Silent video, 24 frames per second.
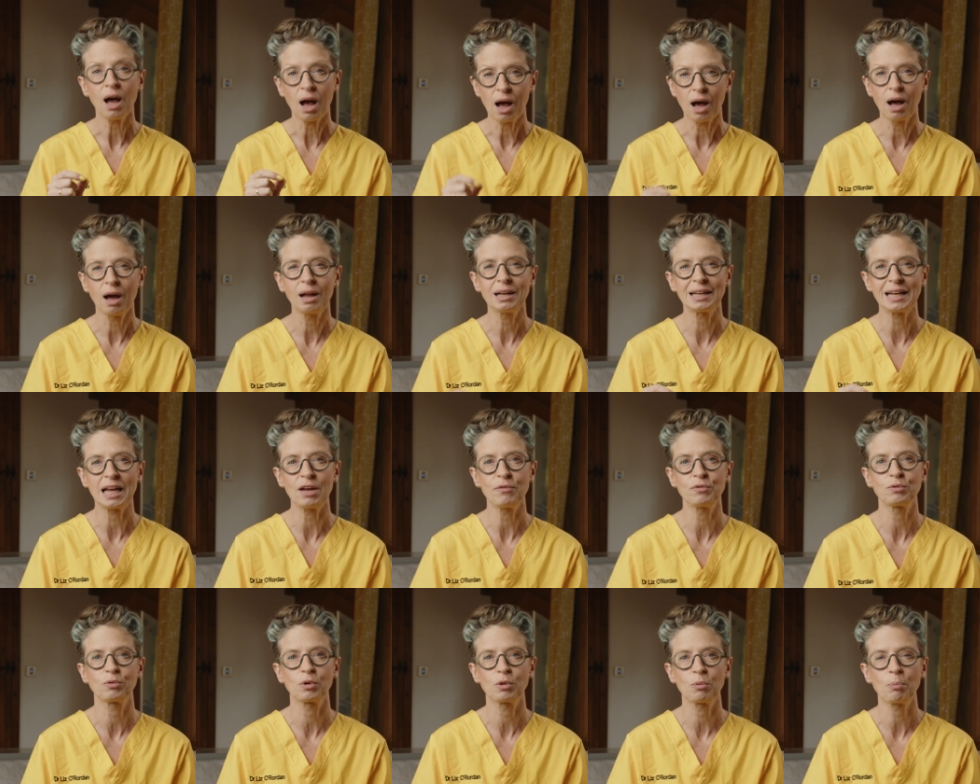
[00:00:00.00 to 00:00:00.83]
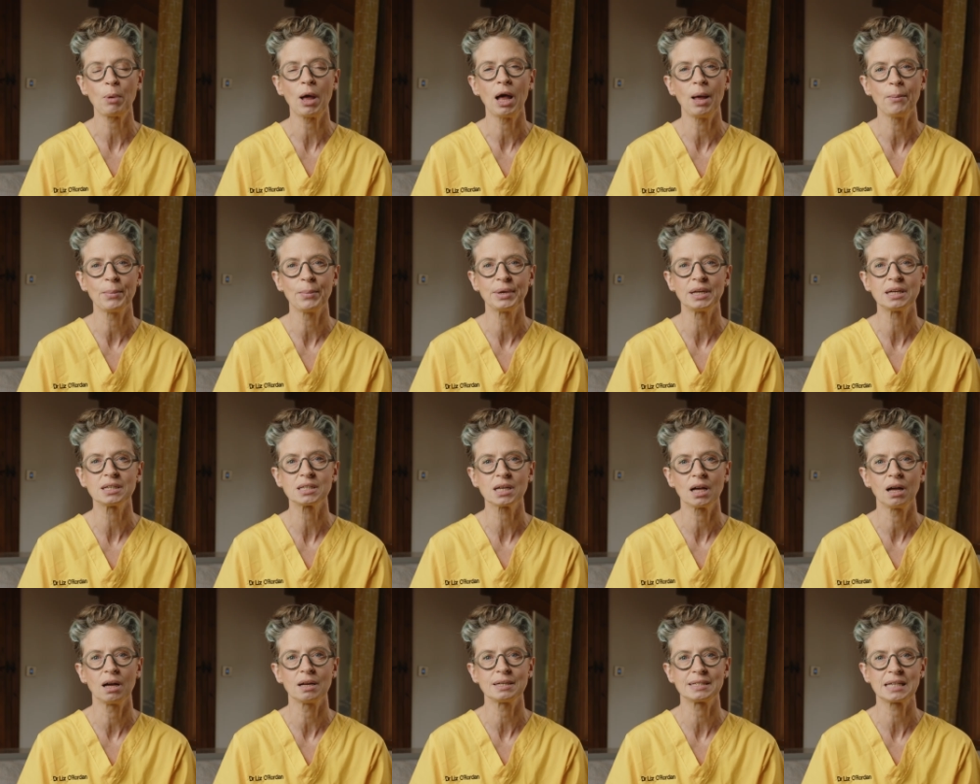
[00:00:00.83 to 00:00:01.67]
are left with permanent
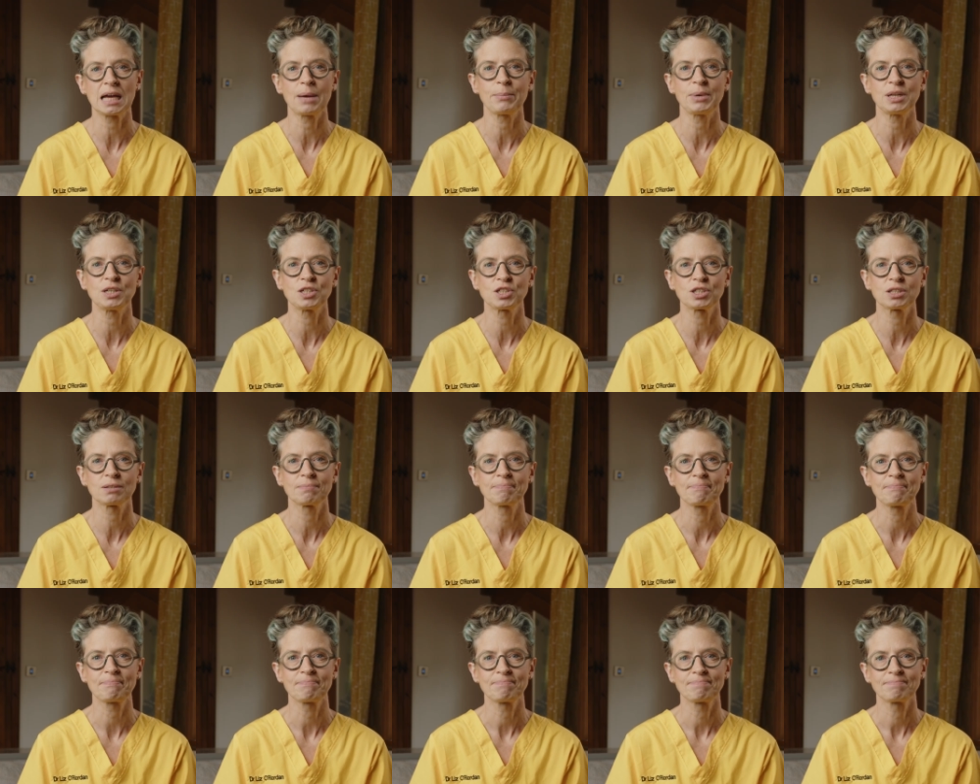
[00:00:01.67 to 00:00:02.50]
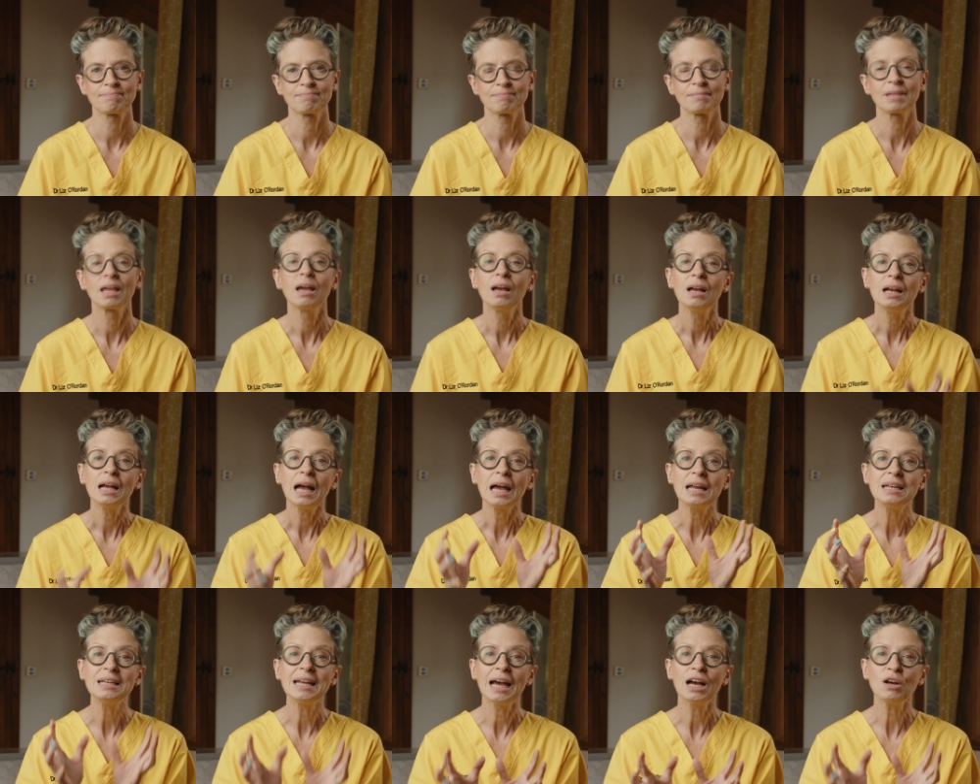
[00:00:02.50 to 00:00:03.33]
heart damage.
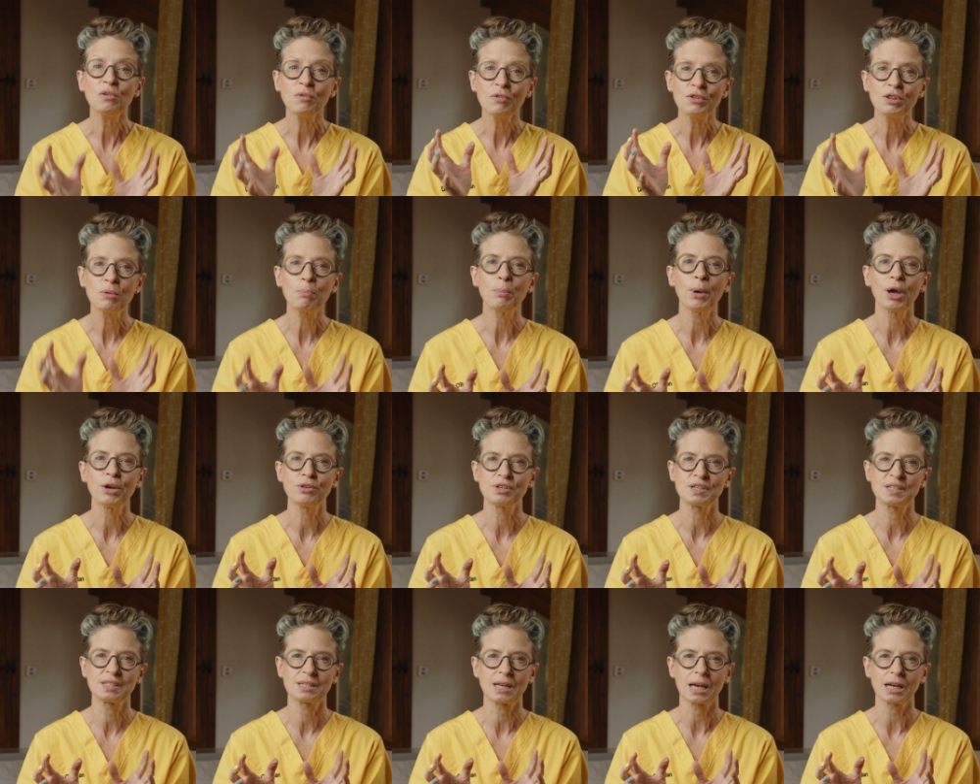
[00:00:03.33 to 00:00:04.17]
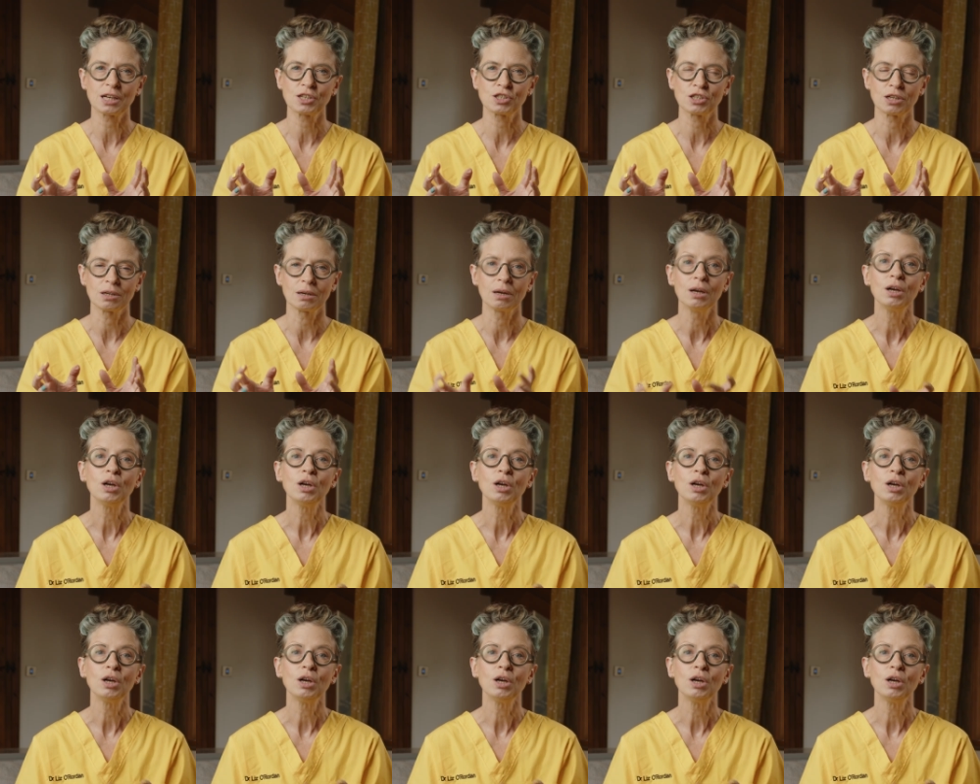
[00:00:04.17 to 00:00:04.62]
And now for the bonus section.